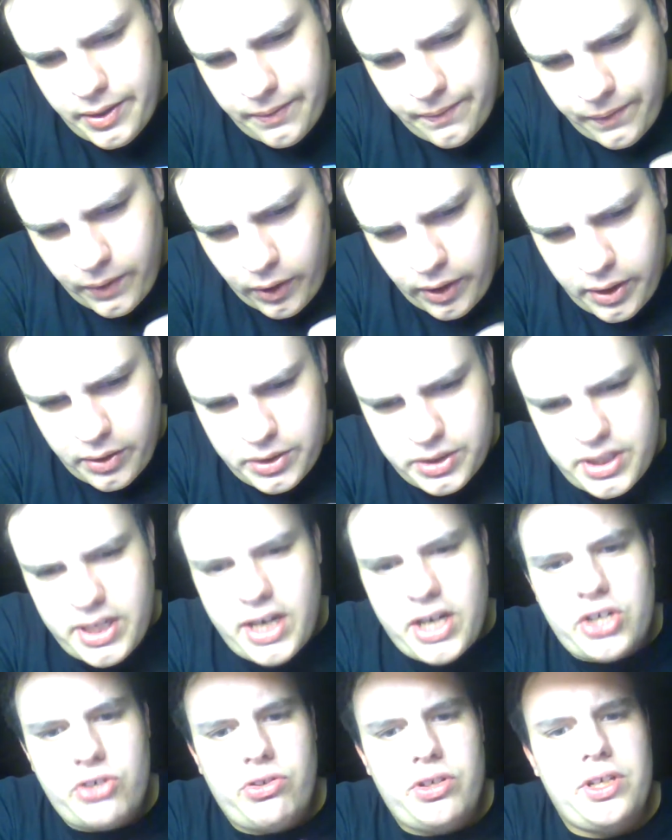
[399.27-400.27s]
Fallout is
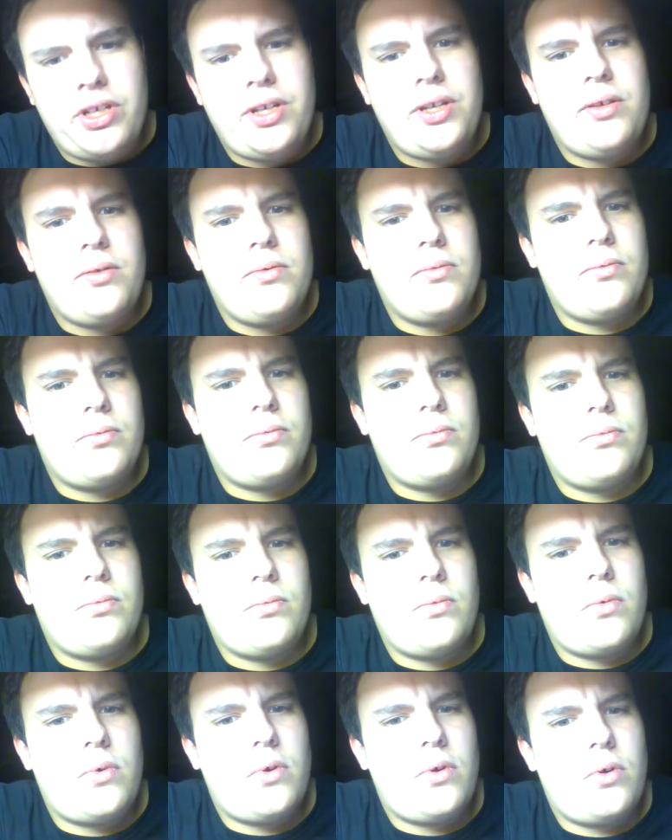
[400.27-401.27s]
actually
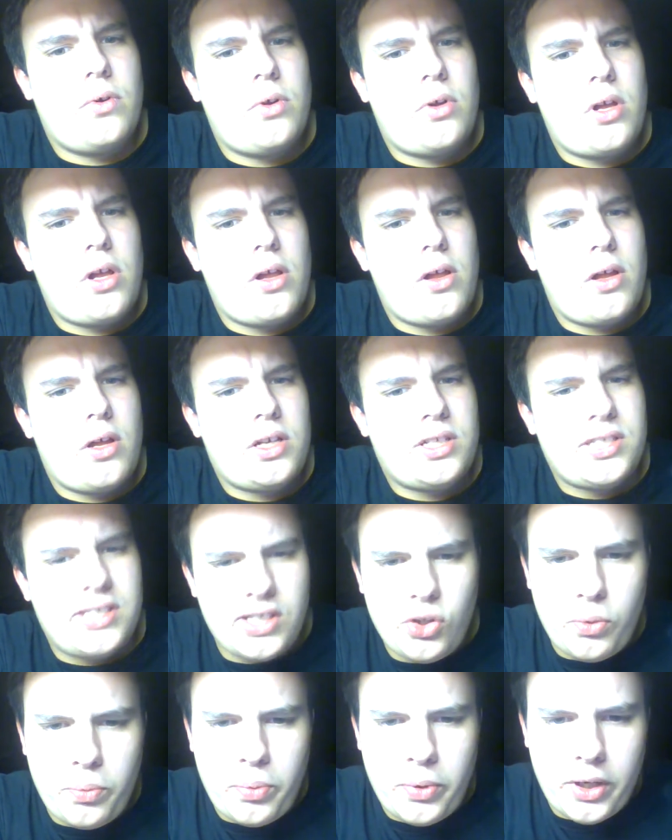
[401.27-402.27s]
a
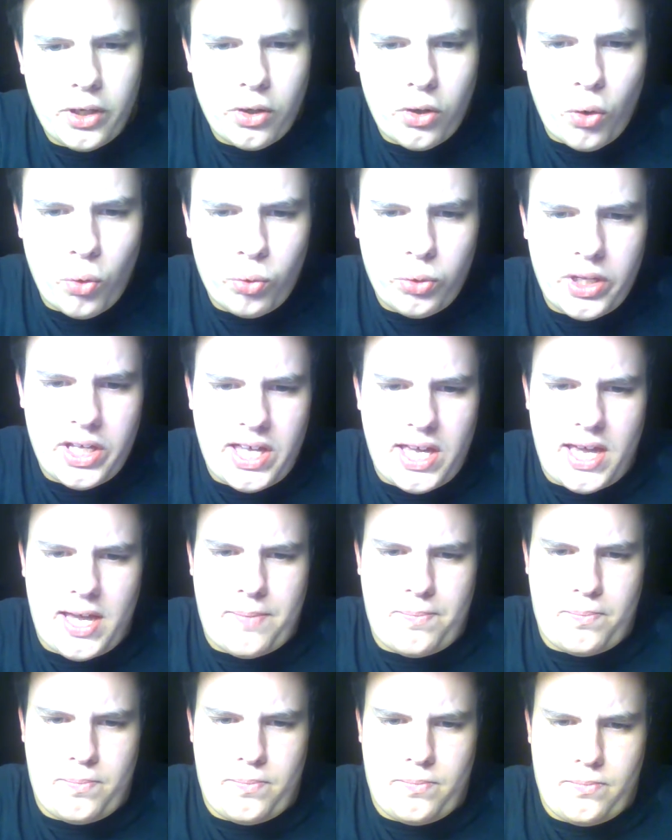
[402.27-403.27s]
single-player only
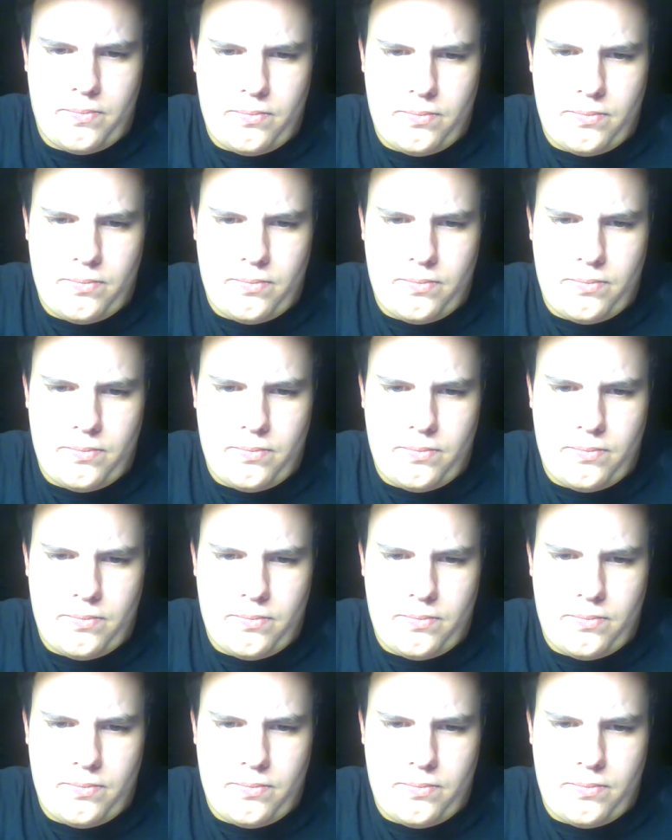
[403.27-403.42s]
game.